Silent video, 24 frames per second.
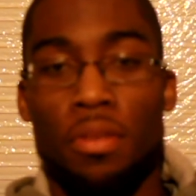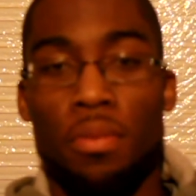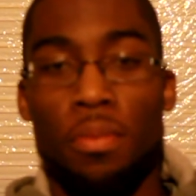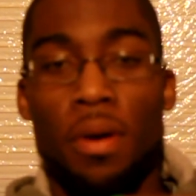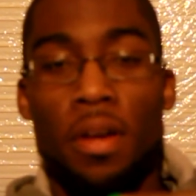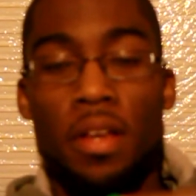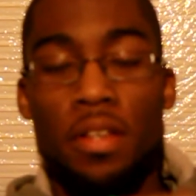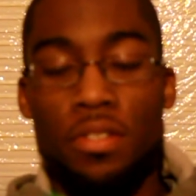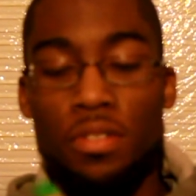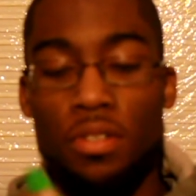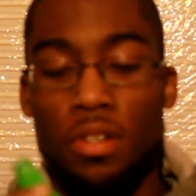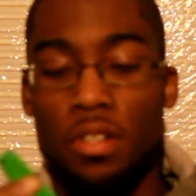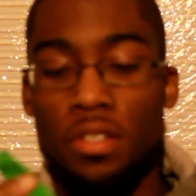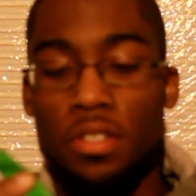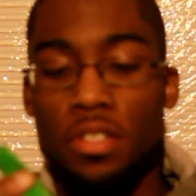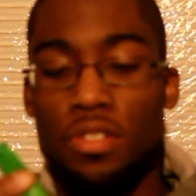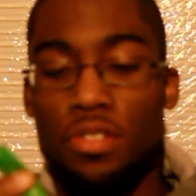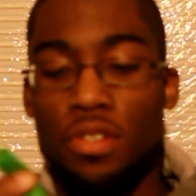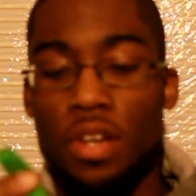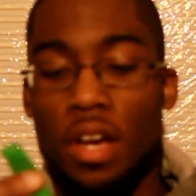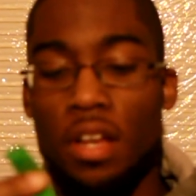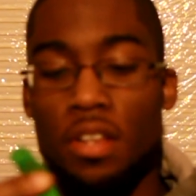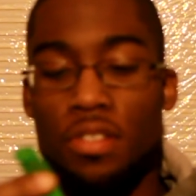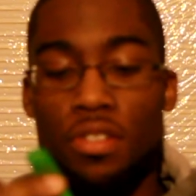The way it's going to teach
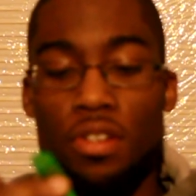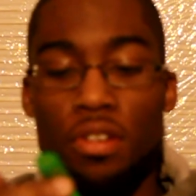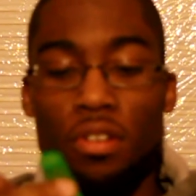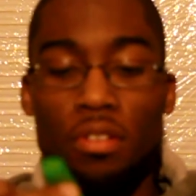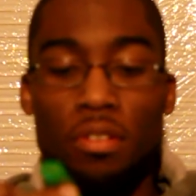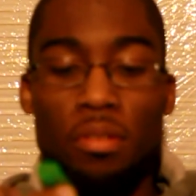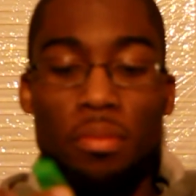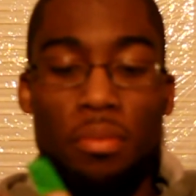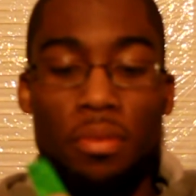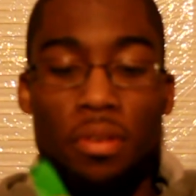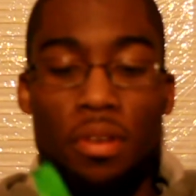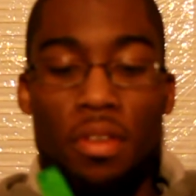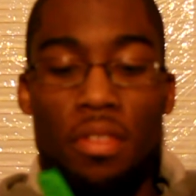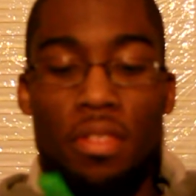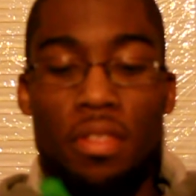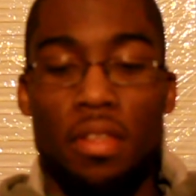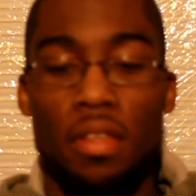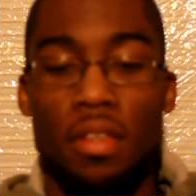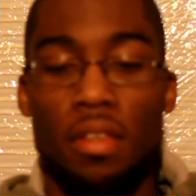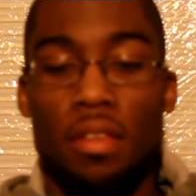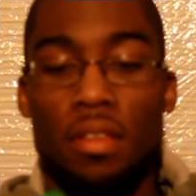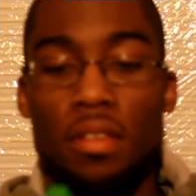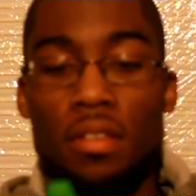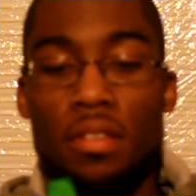you how to circular breathe
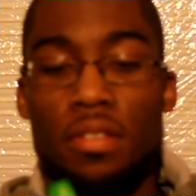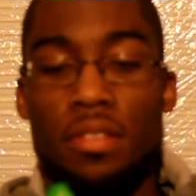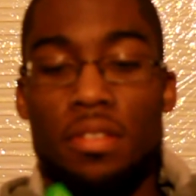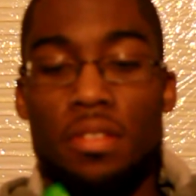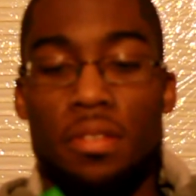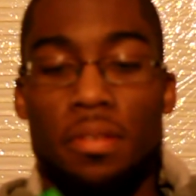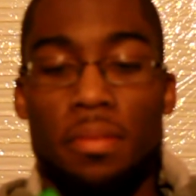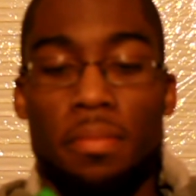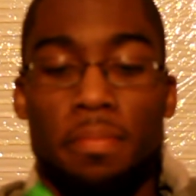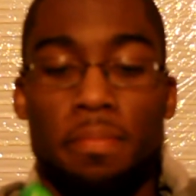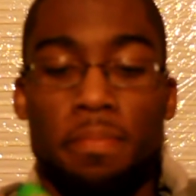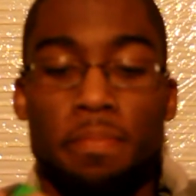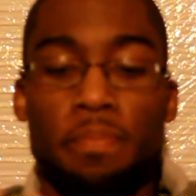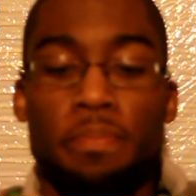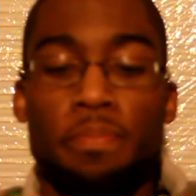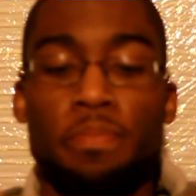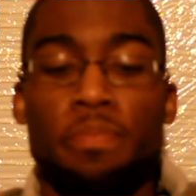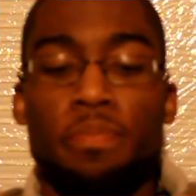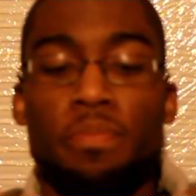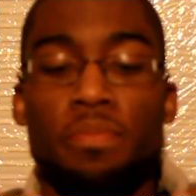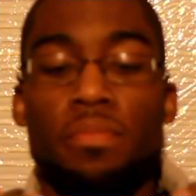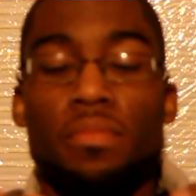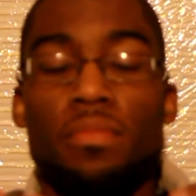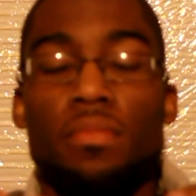is,
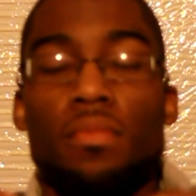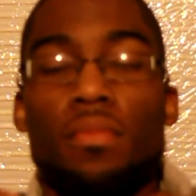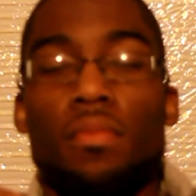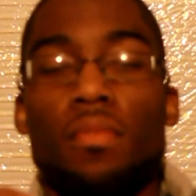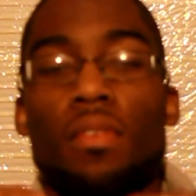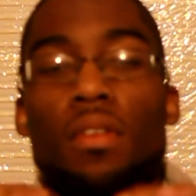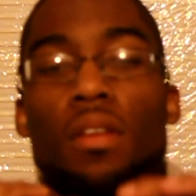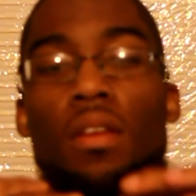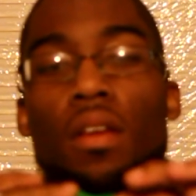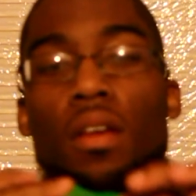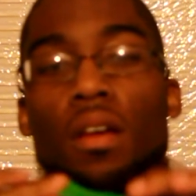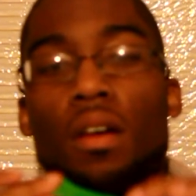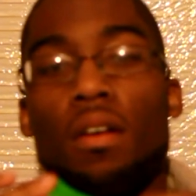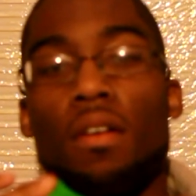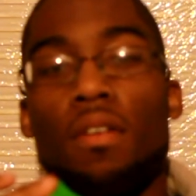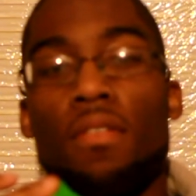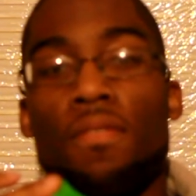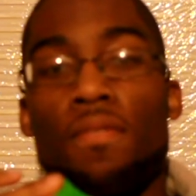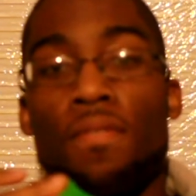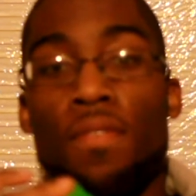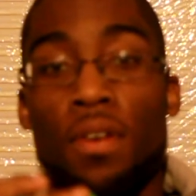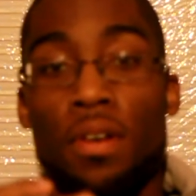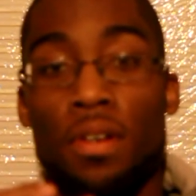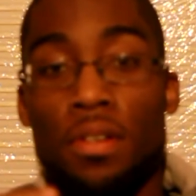
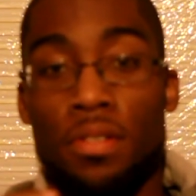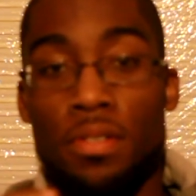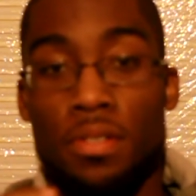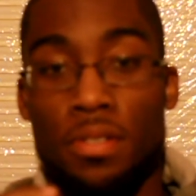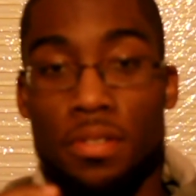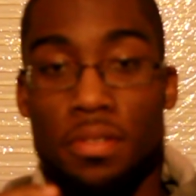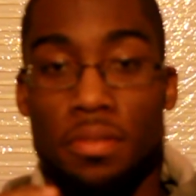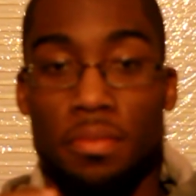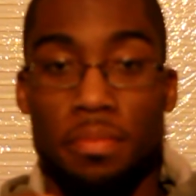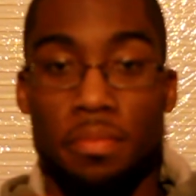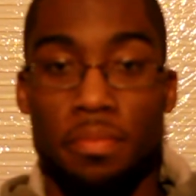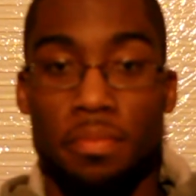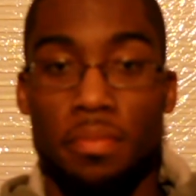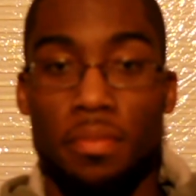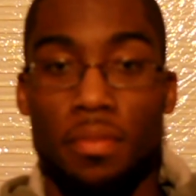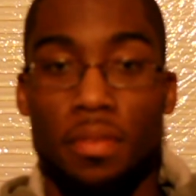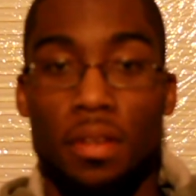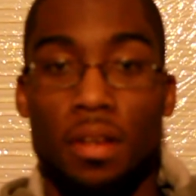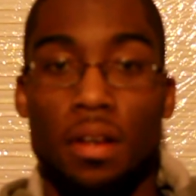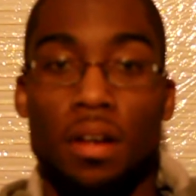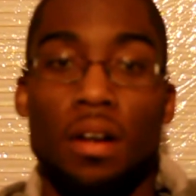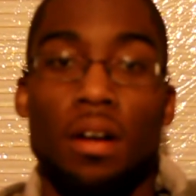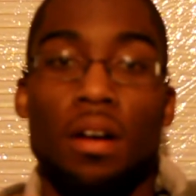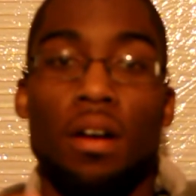first,
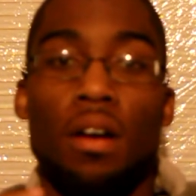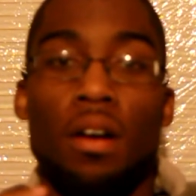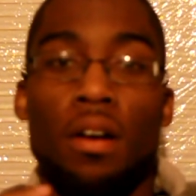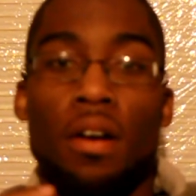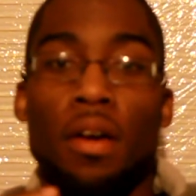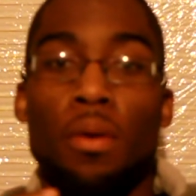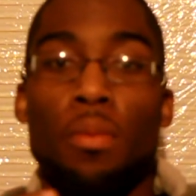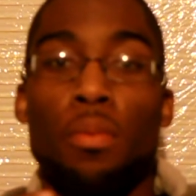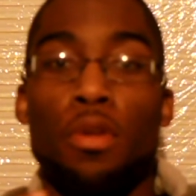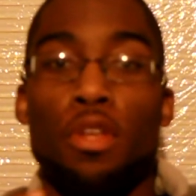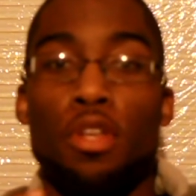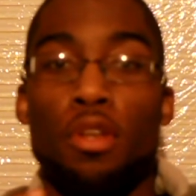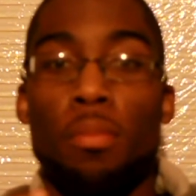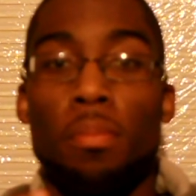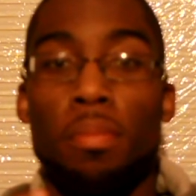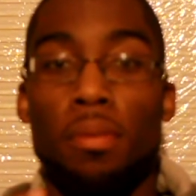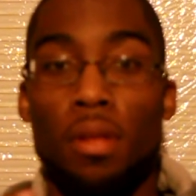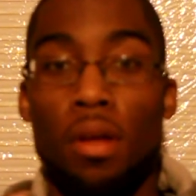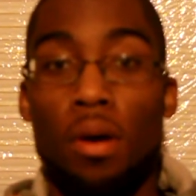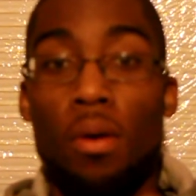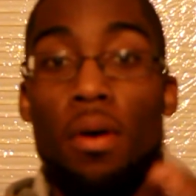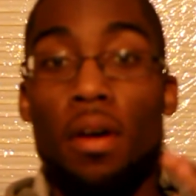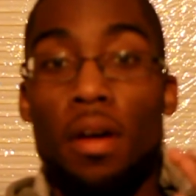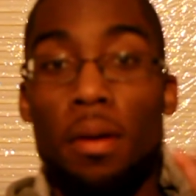okay, when you're
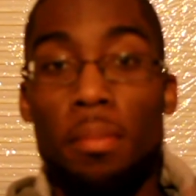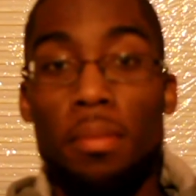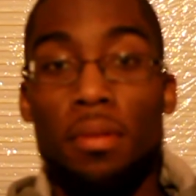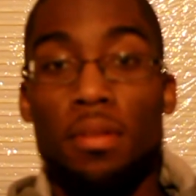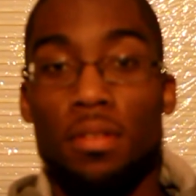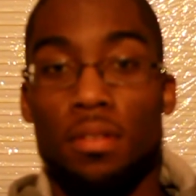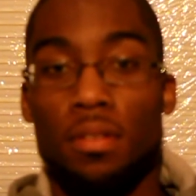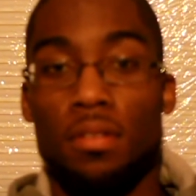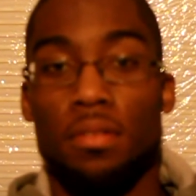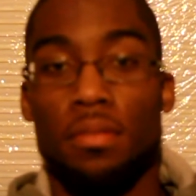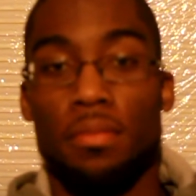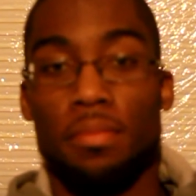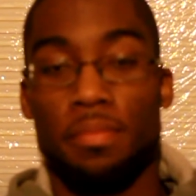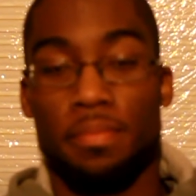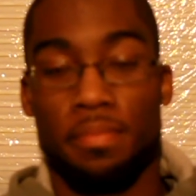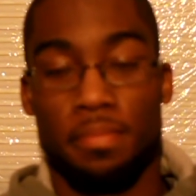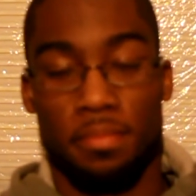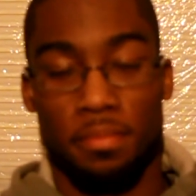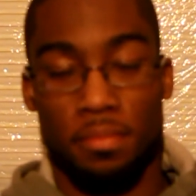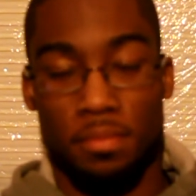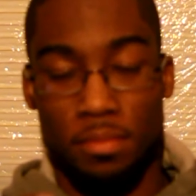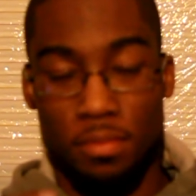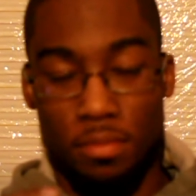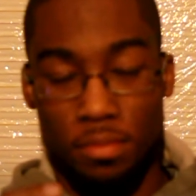blowing a balloon,
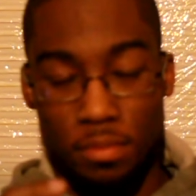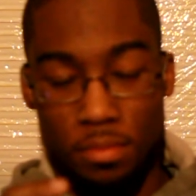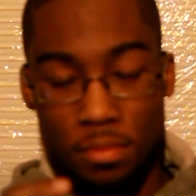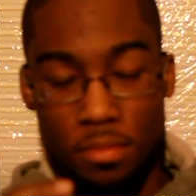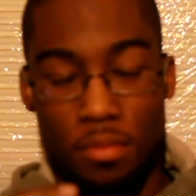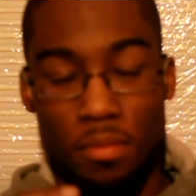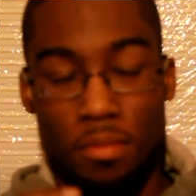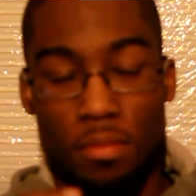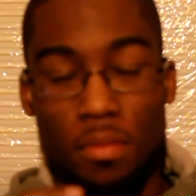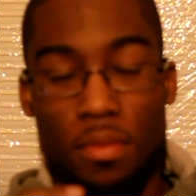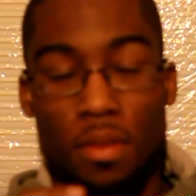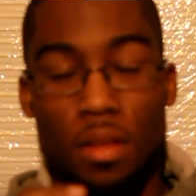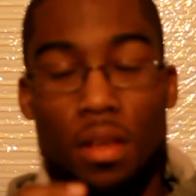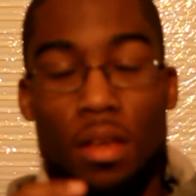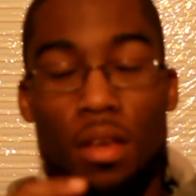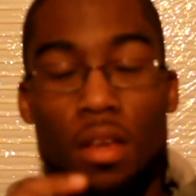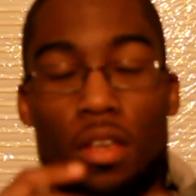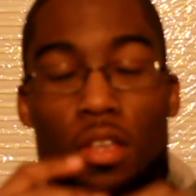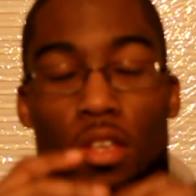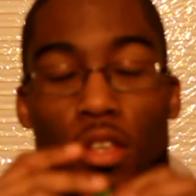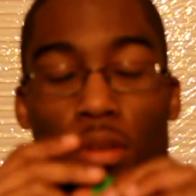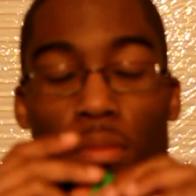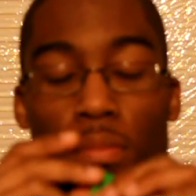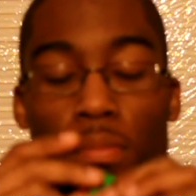
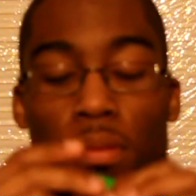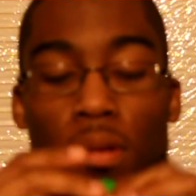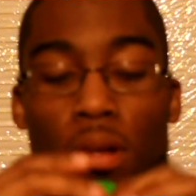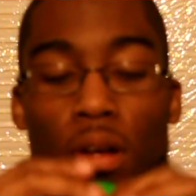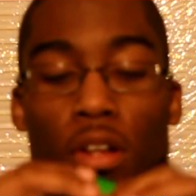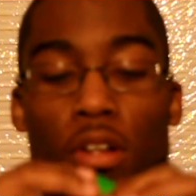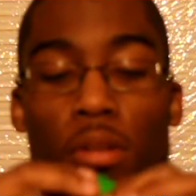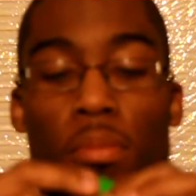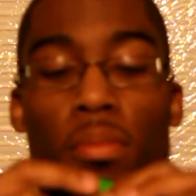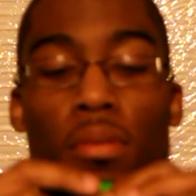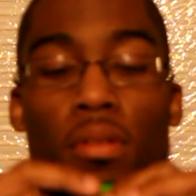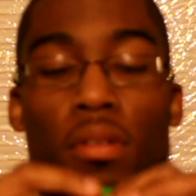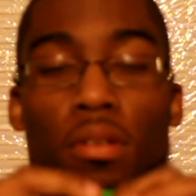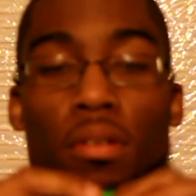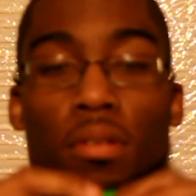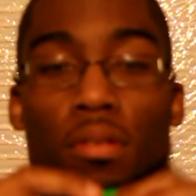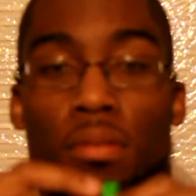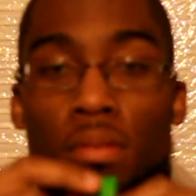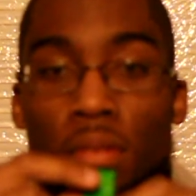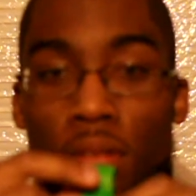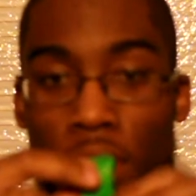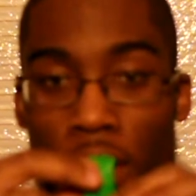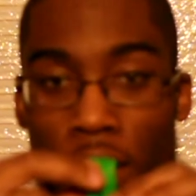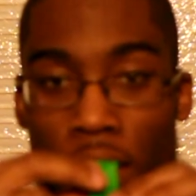you blow the balloon
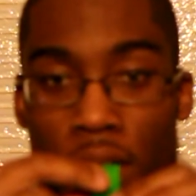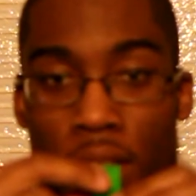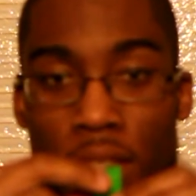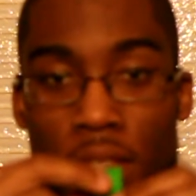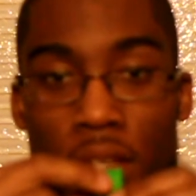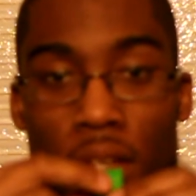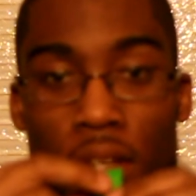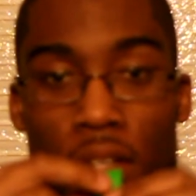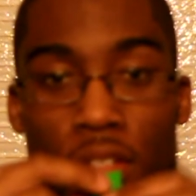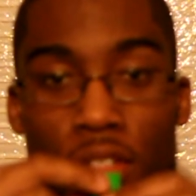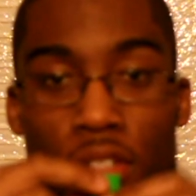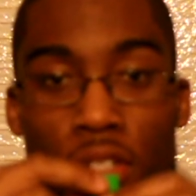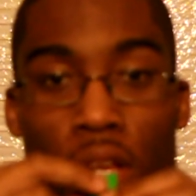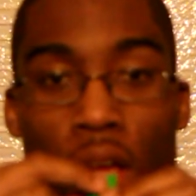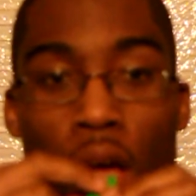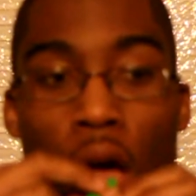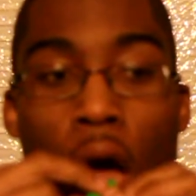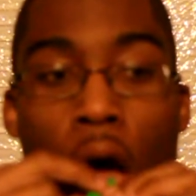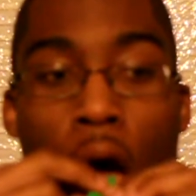like such.